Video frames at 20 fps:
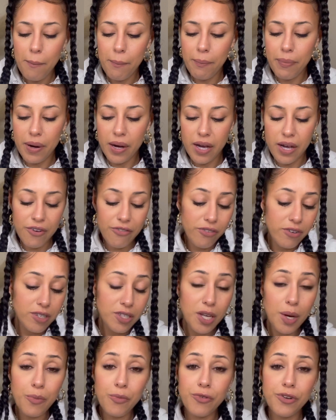but for
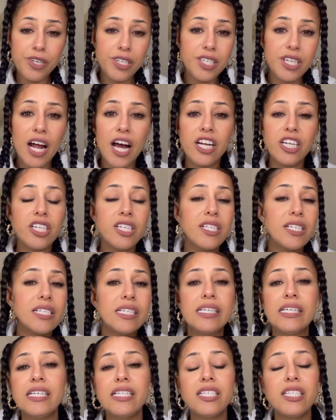some reason I just
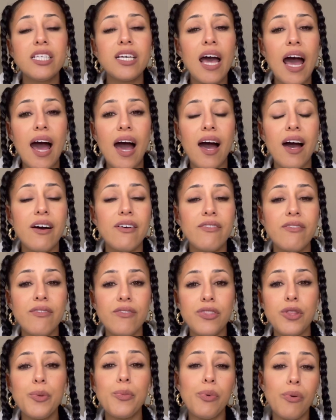need to
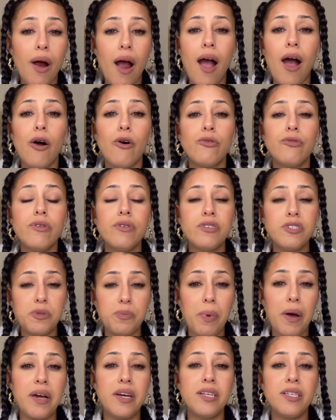have the brown
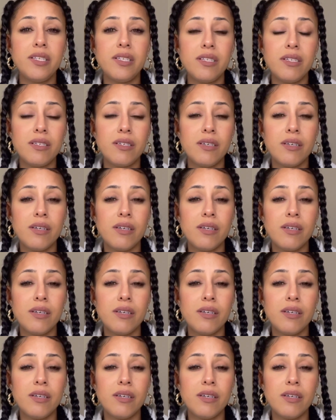spiced